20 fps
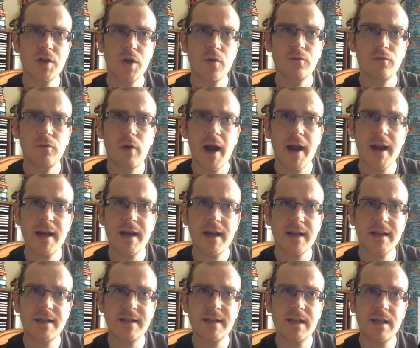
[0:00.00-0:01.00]
so Ryan
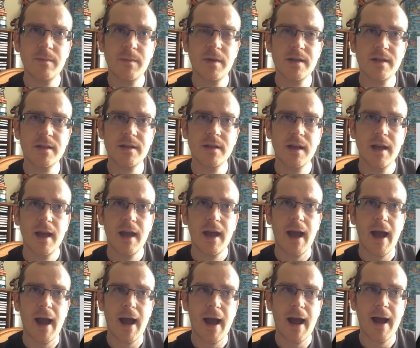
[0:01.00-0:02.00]
Nicodemus
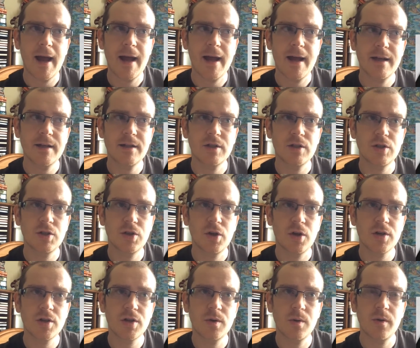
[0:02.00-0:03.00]
and
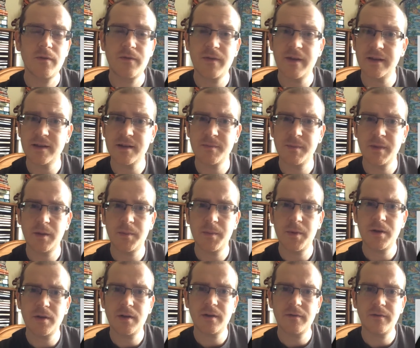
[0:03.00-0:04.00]
Joshua Fields
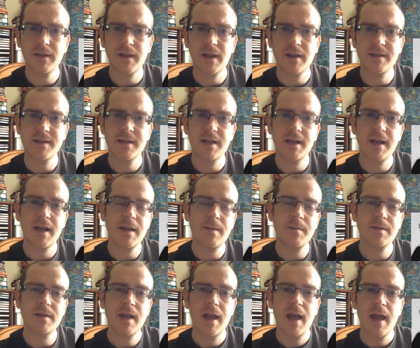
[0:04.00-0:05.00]
Millburn, I think that's their
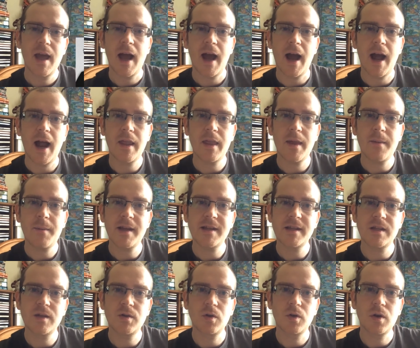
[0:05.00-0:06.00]
names. And they
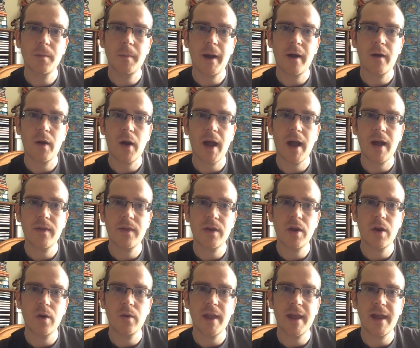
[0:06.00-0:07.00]
basically talk about how,
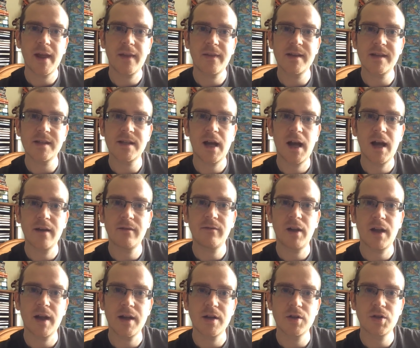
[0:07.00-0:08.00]
you know, they had these
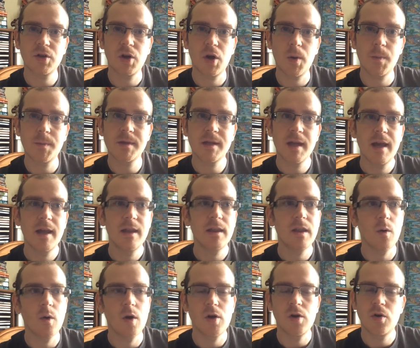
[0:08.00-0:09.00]
high-flying jobs.
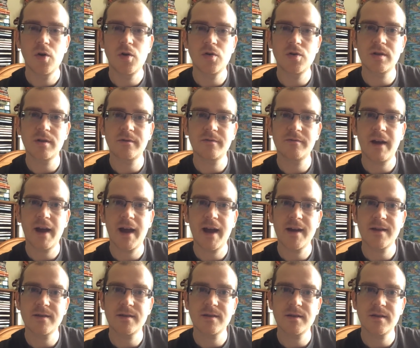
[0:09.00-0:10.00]
They were in hundreds of
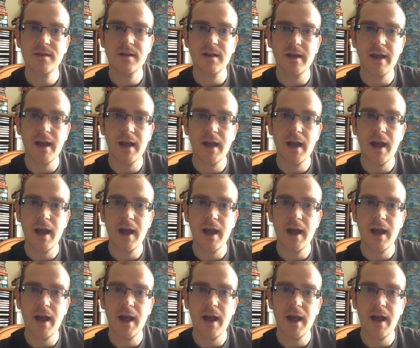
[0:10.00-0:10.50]
thousands